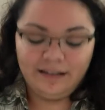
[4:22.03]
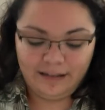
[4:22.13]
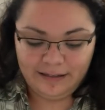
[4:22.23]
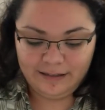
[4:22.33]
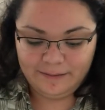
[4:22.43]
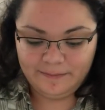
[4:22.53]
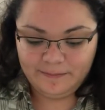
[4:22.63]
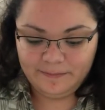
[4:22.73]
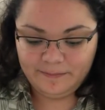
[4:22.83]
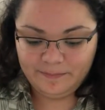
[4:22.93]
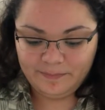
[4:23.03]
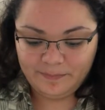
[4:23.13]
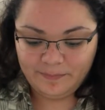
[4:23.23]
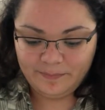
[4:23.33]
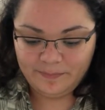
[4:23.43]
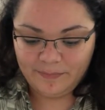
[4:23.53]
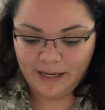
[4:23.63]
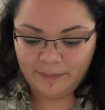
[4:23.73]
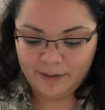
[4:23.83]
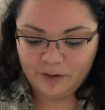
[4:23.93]

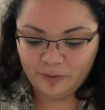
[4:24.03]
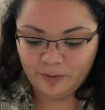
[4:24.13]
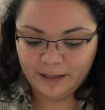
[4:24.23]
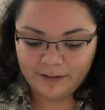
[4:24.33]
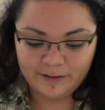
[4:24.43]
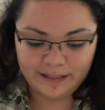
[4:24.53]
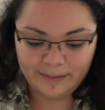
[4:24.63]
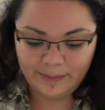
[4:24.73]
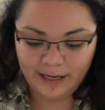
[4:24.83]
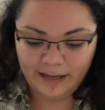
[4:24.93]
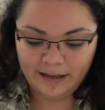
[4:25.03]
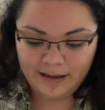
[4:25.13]
Be a role model to somebody.